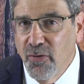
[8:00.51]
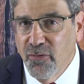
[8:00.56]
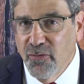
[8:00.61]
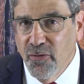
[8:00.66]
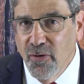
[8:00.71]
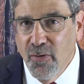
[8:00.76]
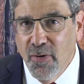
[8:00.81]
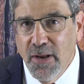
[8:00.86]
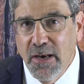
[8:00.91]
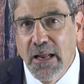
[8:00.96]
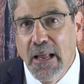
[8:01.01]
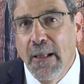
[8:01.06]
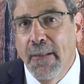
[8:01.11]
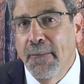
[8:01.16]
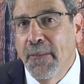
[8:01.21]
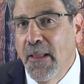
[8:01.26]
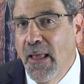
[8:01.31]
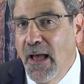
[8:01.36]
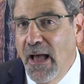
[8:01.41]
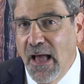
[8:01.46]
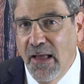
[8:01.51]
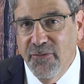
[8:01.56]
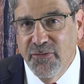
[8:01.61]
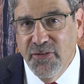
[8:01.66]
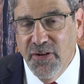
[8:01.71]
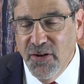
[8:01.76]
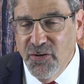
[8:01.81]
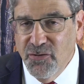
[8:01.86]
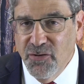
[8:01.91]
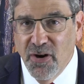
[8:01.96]
you through it.
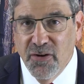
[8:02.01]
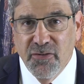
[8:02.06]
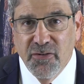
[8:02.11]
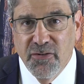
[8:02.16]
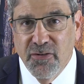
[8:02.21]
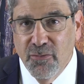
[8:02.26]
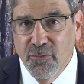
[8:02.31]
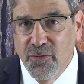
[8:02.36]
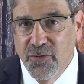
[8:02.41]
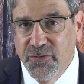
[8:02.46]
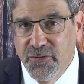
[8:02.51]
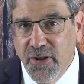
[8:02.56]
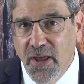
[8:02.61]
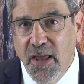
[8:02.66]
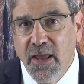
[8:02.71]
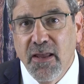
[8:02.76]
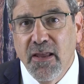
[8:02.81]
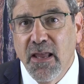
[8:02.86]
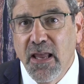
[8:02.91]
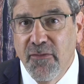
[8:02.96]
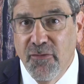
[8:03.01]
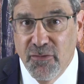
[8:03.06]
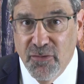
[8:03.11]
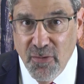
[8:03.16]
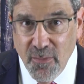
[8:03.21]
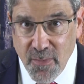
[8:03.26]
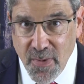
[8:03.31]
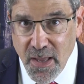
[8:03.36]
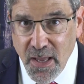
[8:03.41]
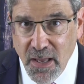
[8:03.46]
I've seen judges that will say, even
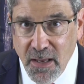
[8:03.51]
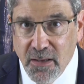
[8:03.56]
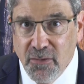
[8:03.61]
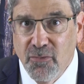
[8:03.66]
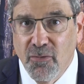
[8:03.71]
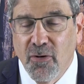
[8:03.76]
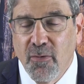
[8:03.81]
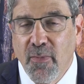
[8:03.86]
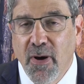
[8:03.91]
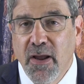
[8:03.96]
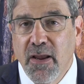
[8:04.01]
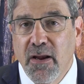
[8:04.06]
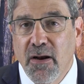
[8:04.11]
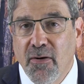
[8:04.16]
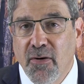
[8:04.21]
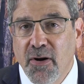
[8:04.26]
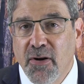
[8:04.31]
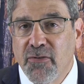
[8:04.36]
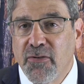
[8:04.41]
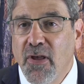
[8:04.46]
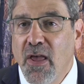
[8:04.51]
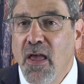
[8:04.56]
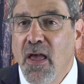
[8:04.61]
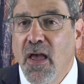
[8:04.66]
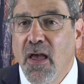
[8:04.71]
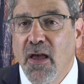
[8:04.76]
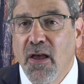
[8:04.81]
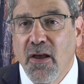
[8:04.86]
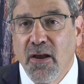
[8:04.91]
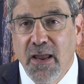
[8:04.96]
to me during my hearings,
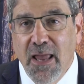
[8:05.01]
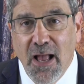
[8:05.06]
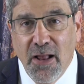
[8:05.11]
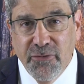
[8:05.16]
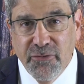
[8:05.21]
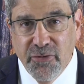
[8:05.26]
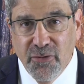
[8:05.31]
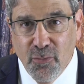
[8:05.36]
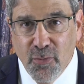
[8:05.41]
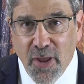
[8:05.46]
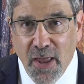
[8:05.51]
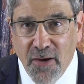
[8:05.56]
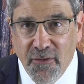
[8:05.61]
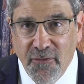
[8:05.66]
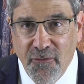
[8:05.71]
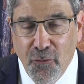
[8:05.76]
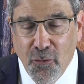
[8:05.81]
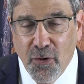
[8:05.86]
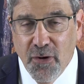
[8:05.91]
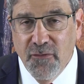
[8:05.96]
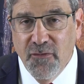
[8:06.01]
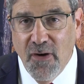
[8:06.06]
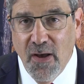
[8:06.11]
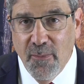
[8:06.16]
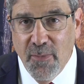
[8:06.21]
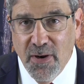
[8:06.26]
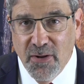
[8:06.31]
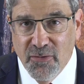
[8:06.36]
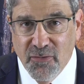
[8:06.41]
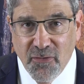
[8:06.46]
counsel, we have
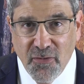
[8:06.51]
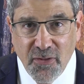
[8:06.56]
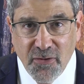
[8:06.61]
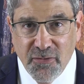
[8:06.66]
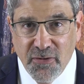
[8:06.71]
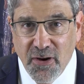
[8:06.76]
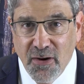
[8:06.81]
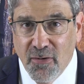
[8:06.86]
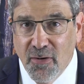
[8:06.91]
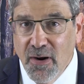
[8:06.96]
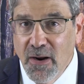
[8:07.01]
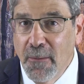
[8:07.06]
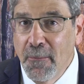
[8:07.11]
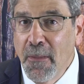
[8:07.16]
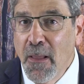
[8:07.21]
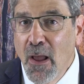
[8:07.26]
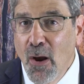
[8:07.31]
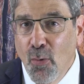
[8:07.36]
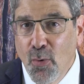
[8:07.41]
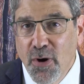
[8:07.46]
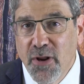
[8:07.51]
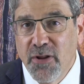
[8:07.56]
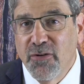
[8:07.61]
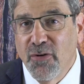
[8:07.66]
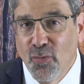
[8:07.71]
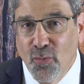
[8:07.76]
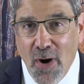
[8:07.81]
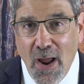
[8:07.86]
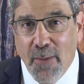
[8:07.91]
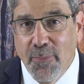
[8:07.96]
45 minutes for this hearing. We
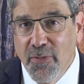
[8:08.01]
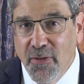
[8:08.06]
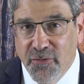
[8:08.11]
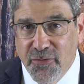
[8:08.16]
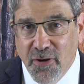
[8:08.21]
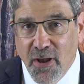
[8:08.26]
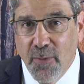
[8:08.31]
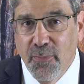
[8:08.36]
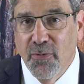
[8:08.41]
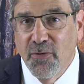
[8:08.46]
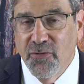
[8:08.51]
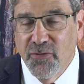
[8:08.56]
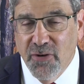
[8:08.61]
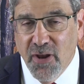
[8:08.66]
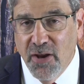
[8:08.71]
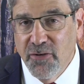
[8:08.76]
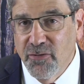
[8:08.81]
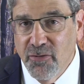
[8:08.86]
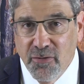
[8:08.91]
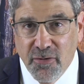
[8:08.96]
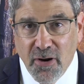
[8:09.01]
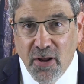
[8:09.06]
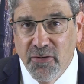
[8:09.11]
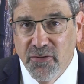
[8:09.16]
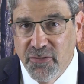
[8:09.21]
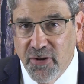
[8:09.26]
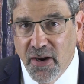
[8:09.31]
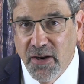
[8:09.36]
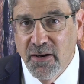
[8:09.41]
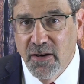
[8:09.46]
need to wrap this up or schedule
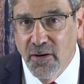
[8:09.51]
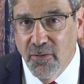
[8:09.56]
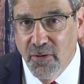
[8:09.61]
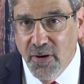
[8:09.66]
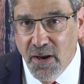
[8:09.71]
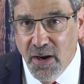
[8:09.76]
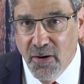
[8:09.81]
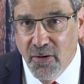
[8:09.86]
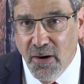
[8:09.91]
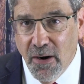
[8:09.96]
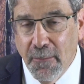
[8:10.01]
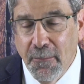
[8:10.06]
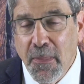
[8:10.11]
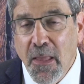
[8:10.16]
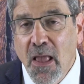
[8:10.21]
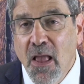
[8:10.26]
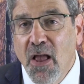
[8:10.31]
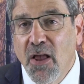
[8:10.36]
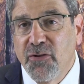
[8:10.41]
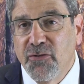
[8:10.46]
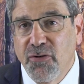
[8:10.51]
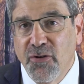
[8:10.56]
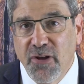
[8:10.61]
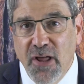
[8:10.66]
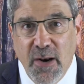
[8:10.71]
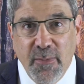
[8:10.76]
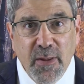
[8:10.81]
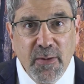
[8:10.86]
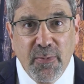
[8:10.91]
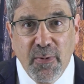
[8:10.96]
another secondary hearing. So
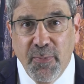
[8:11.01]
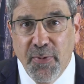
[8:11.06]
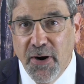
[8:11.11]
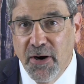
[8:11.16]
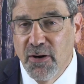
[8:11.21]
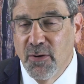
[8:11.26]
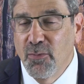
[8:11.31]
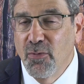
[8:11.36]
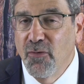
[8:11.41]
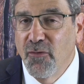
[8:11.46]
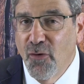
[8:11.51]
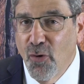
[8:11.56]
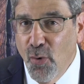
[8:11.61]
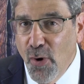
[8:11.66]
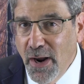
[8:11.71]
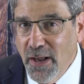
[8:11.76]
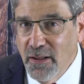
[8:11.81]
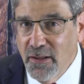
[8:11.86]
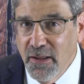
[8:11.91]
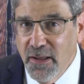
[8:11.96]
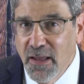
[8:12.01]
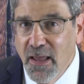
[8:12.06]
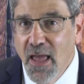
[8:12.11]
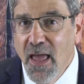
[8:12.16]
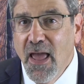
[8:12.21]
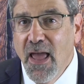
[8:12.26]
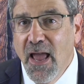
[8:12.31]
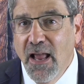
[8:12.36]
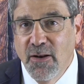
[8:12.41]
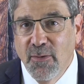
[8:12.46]
you've got to be prepared to move
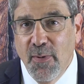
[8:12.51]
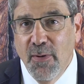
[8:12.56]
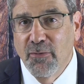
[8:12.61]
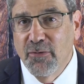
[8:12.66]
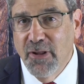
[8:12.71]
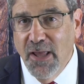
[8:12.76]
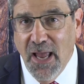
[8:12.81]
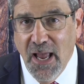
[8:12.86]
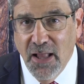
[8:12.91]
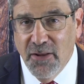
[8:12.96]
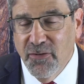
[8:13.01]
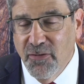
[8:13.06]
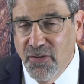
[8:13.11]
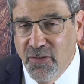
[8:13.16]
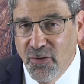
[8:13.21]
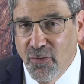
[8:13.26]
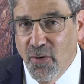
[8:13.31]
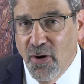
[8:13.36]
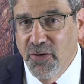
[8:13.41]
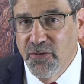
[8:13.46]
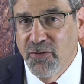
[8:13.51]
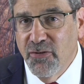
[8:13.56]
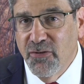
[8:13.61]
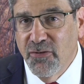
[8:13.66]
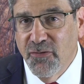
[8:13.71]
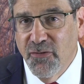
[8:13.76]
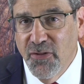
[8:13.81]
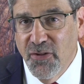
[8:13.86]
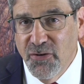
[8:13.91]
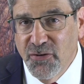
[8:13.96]
quickly and to be able to answer the
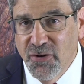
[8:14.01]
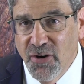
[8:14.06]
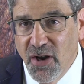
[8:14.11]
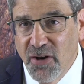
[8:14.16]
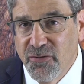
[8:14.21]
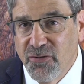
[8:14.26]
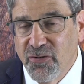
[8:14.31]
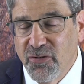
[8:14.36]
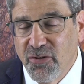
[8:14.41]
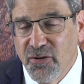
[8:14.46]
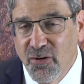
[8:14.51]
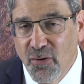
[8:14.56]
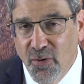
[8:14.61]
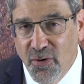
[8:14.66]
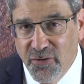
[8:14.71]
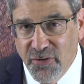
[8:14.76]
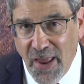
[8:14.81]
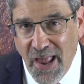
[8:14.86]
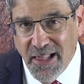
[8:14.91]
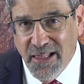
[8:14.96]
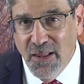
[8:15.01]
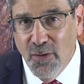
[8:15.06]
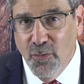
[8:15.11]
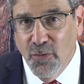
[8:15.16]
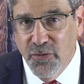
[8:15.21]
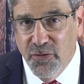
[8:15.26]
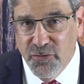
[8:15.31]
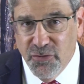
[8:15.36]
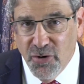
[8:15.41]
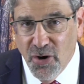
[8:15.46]
questions for the judge and to know exactly
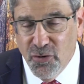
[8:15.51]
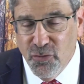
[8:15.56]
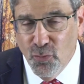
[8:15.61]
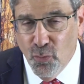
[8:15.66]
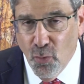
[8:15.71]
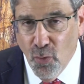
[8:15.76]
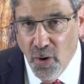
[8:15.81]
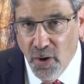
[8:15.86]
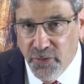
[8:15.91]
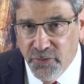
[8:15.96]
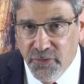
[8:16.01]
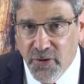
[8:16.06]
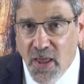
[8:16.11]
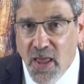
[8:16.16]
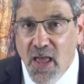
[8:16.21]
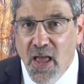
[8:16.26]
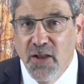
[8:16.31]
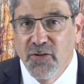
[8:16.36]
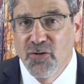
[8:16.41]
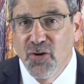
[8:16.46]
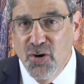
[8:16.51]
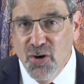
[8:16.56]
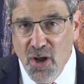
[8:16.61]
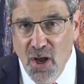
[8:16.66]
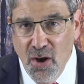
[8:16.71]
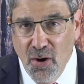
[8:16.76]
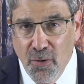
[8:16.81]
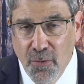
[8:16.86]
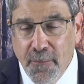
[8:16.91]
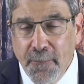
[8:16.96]
what the judge wants to
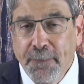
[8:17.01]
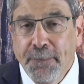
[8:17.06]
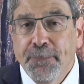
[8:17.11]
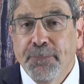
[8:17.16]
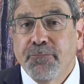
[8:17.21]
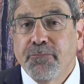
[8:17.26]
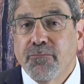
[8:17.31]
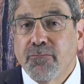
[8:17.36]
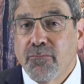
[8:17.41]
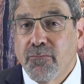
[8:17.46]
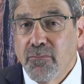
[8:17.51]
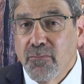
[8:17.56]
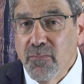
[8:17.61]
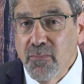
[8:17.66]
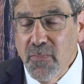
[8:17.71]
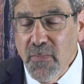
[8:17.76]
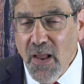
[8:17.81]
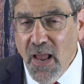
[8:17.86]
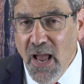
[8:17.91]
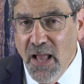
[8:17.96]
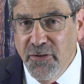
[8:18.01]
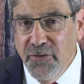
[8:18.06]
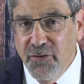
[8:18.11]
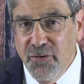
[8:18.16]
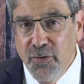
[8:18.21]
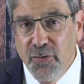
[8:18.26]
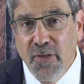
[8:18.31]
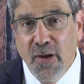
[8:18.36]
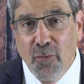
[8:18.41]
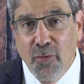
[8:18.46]
know. And
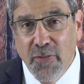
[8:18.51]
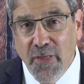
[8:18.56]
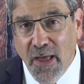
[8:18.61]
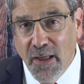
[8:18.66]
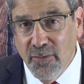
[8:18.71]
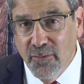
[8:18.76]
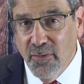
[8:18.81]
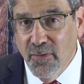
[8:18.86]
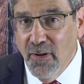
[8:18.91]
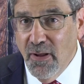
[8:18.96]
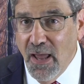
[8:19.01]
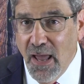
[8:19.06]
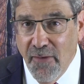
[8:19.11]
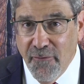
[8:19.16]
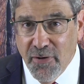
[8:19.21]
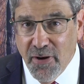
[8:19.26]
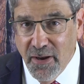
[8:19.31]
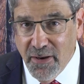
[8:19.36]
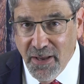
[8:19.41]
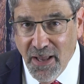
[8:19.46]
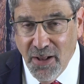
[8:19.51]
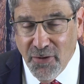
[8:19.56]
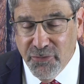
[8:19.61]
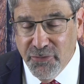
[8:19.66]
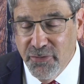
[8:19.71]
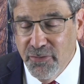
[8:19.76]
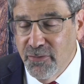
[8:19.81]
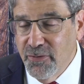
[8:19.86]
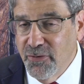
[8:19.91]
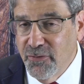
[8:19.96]
to do that without having a
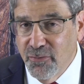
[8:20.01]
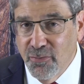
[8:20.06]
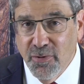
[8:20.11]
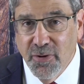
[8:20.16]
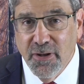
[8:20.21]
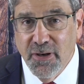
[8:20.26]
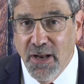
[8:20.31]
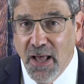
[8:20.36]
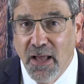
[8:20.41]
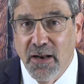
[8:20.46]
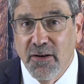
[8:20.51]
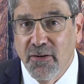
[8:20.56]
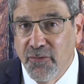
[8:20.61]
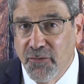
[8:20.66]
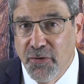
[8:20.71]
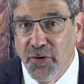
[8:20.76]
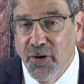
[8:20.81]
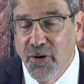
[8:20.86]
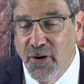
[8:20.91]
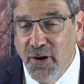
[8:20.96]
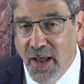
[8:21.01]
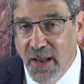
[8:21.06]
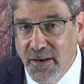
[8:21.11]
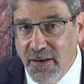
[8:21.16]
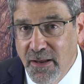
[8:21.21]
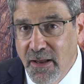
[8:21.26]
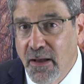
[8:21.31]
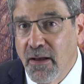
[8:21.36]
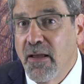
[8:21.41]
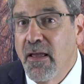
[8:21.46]
counsel is really not a very good
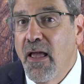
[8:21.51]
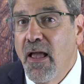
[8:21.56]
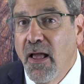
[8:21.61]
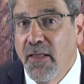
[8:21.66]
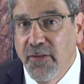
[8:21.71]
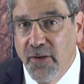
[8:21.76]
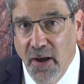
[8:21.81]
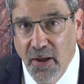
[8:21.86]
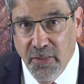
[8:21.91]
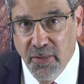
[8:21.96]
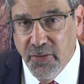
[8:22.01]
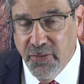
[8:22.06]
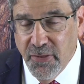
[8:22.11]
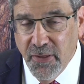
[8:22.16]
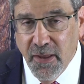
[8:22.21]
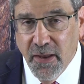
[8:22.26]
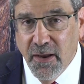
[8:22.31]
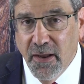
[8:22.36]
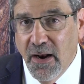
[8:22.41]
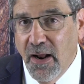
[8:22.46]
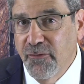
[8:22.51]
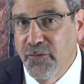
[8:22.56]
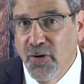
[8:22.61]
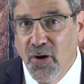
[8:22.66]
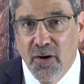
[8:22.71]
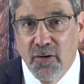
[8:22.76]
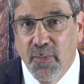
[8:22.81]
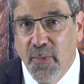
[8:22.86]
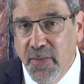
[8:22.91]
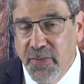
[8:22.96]
idea. The other thing, and I've
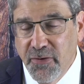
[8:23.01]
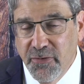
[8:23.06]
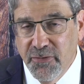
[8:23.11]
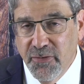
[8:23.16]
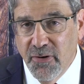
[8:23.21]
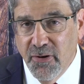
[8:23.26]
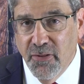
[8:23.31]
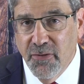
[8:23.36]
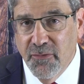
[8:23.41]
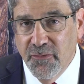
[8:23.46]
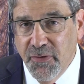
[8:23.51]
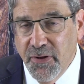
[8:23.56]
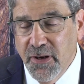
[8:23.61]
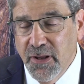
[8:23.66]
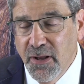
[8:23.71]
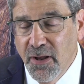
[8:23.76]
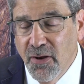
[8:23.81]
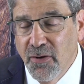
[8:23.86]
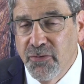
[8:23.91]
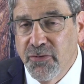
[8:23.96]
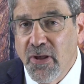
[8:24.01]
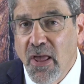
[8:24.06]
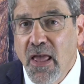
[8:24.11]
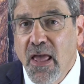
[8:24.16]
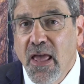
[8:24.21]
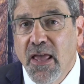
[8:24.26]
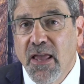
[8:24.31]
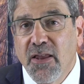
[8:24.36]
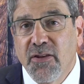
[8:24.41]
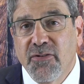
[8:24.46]
talked about this in other videos,
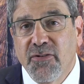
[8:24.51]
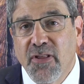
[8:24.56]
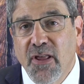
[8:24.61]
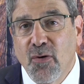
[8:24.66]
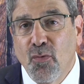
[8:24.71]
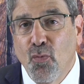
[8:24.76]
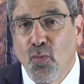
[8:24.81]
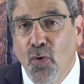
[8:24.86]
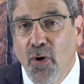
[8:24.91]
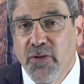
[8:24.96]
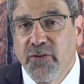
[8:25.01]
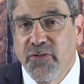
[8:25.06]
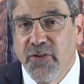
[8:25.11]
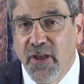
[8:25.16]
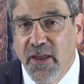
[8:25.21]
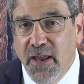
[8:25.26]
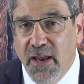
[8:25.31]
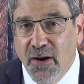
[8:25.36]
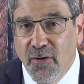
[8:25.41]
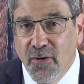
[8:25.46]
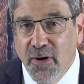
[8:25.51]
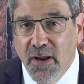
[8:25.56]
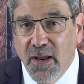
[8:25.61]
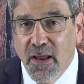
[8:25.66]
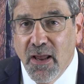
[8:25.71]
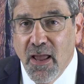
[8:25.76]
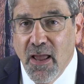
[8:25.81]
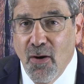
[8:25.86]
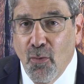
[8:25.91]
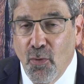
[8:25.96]
is that once a
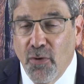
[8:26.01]
hearing's